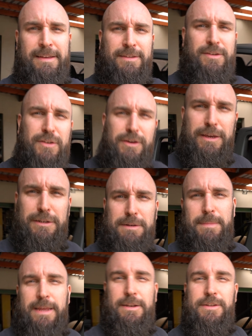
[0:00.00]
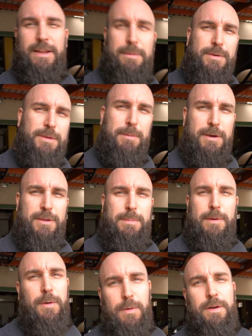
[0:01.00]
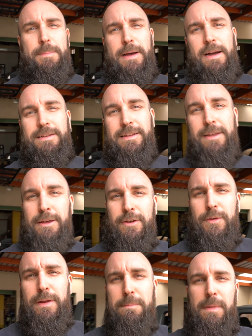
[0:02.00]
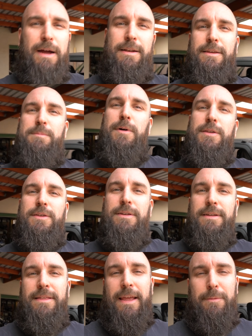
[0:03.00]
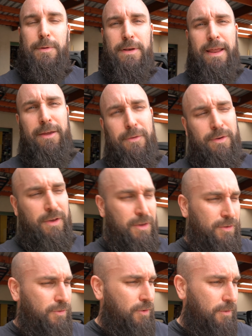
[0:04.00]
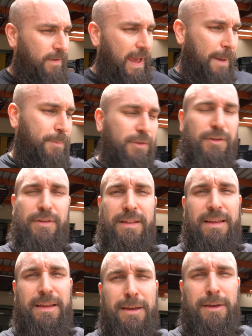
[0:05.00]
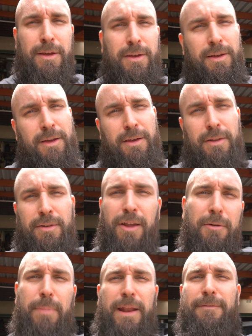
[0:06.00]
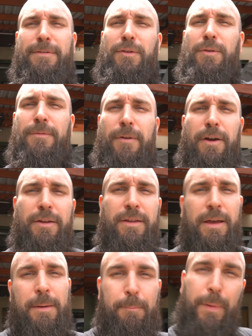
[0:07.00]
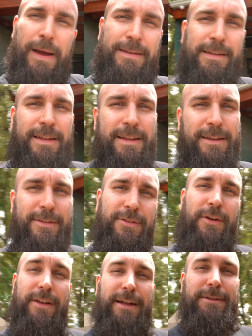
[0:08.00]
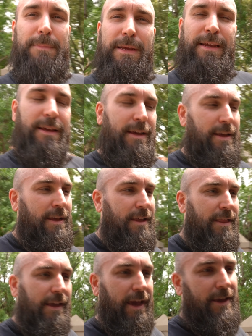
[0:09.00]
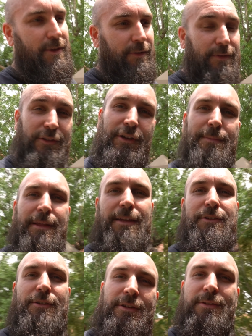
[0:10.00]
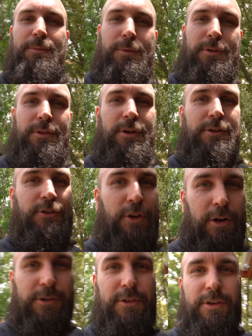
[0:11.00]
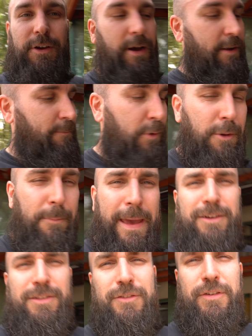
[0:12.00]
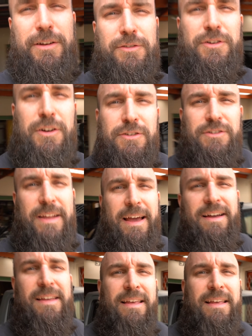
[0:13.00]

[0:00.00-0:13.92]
Suzuki Jimny, and today was supposed to be all about doing mindless mods on it that would serve absolutely no benefit off-road, but it's turned out to be the case of the Jimny that just will not charge. So I've put it back on the trickle charger now.